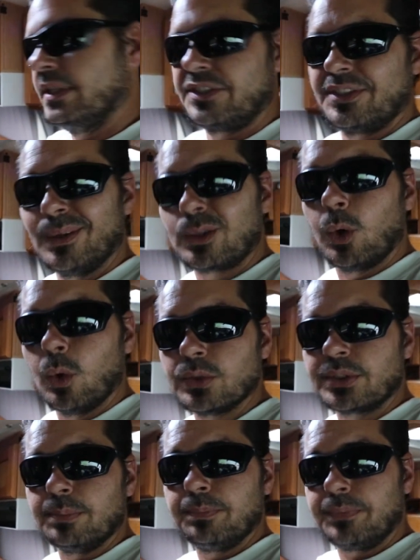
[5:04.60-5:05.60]
it still
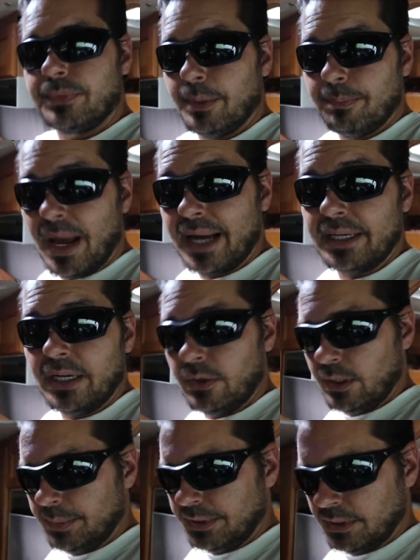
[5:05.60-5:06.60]
cools the back
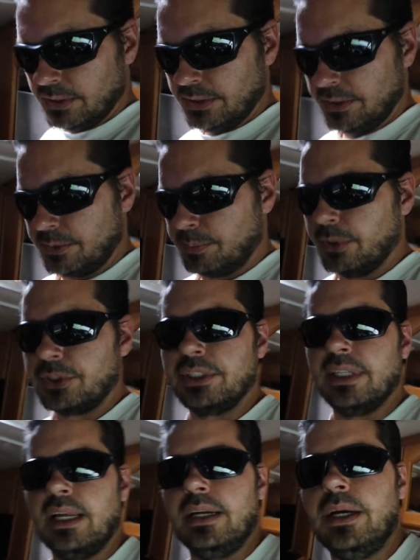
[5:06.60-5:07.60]
area because it's
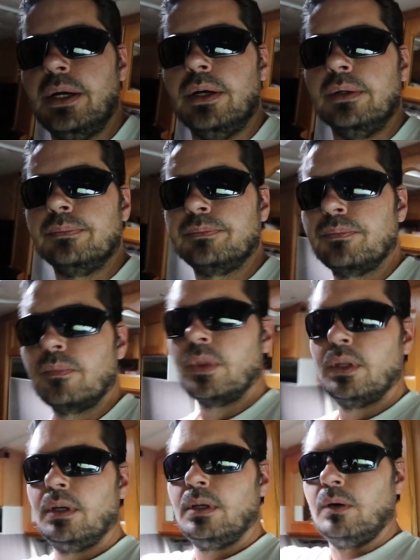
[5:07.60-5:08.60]
pushing that air
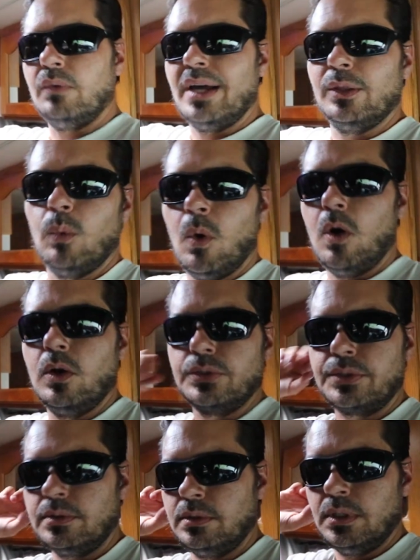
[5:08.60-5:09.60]
around the
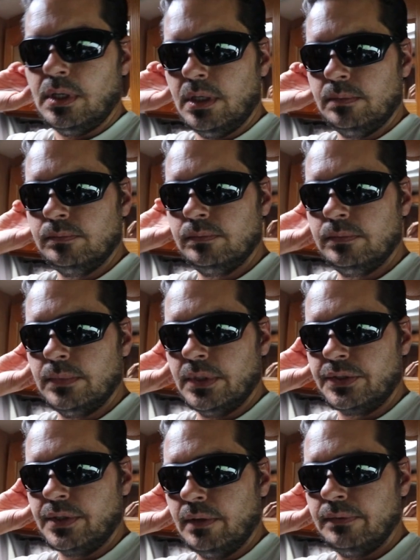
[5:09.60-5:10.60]
walls and
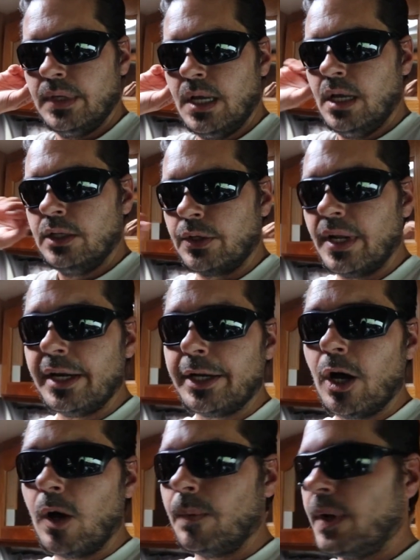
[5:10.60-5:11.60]
stuff. So there you
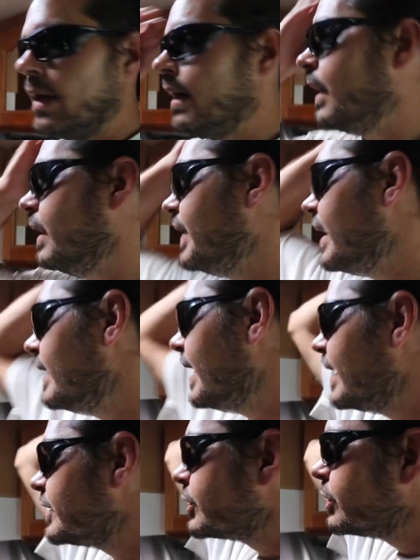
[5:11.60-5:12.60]
go. That
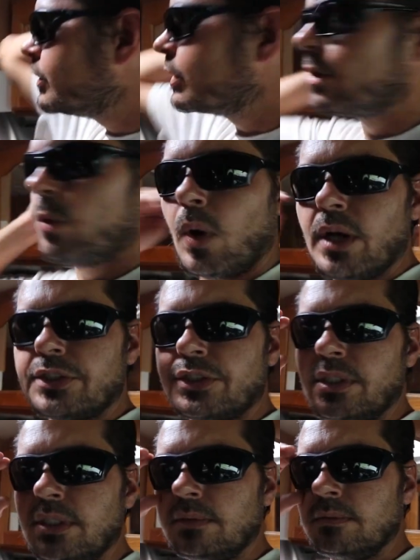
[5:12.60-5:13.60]
answers your
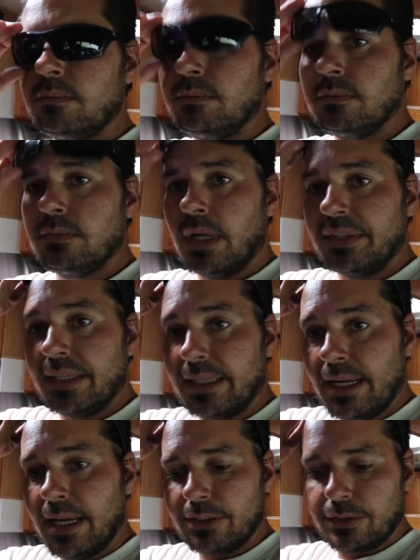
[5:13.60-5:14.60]
question. I think
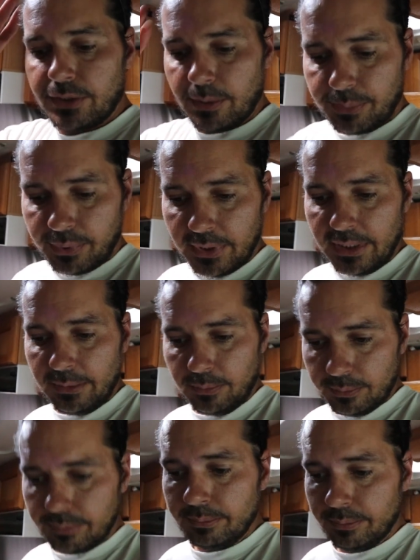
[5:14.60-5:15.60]
it answers it pretty
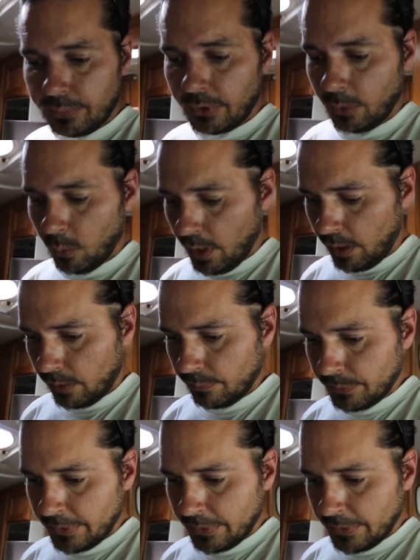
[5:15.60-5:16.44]
well.